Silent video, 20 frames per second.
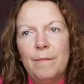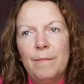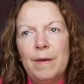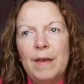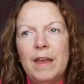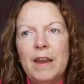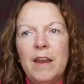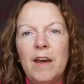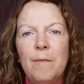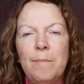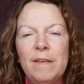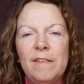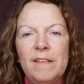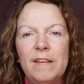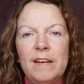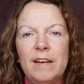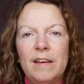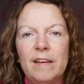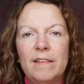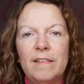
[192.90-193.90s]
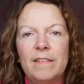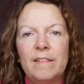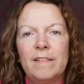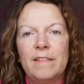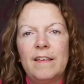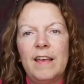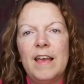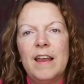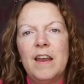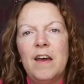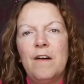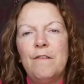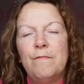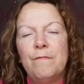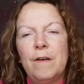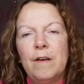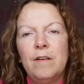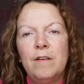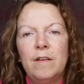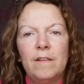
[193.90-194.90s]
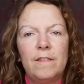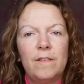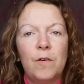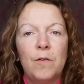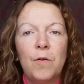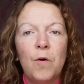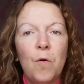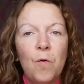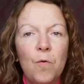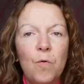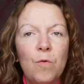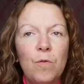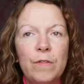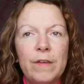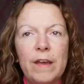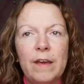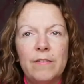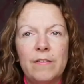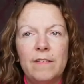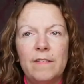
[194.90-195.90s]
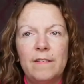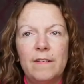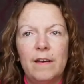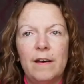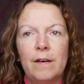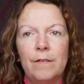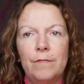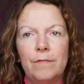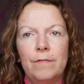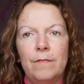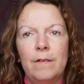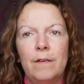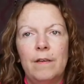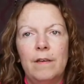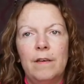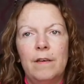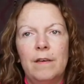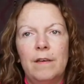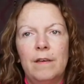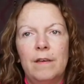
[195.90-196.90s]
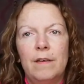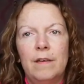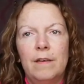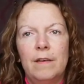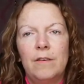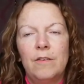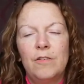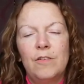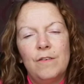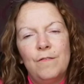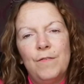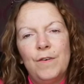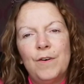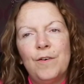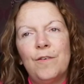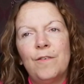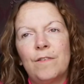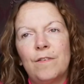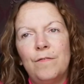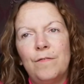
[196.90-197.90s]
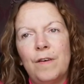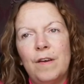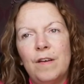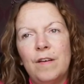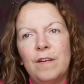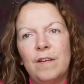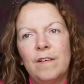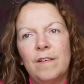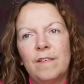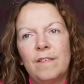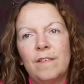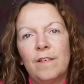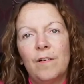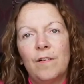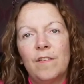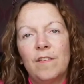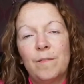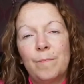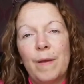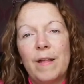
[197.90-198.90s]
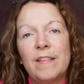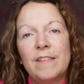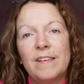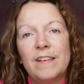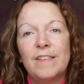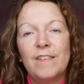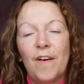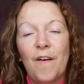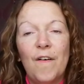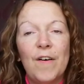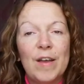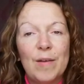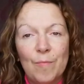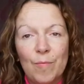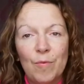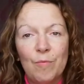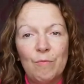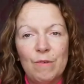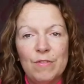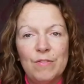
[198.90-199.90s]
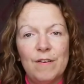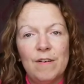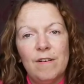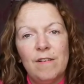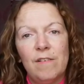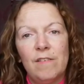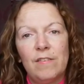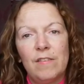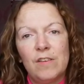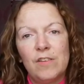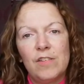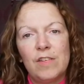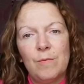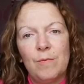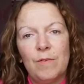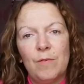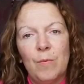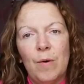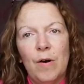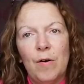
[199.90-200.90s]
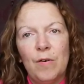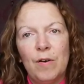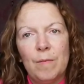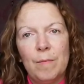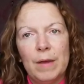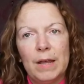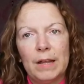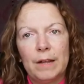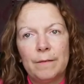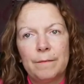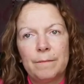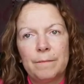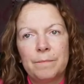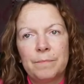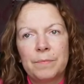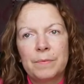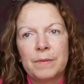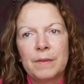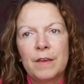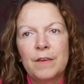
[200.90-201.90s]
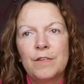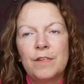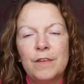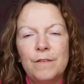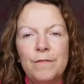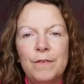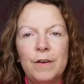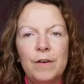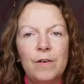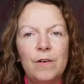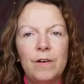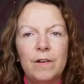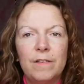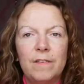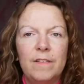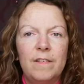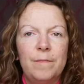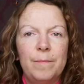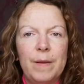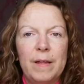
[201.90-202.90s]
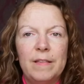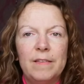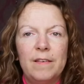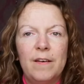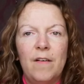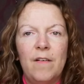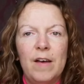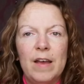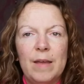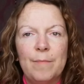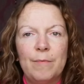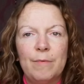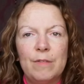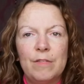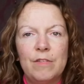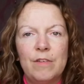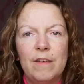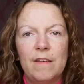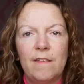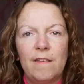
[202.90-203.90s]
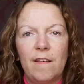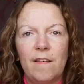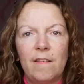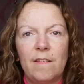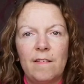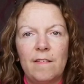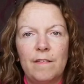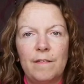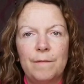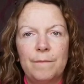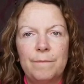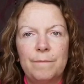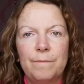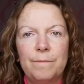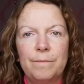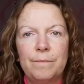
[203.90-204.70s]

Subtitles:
But in her busyness, in her focus on all the other stuff, she forgot to focus on spending time with those that she was welcoming. She forgot to spend time with Jesus.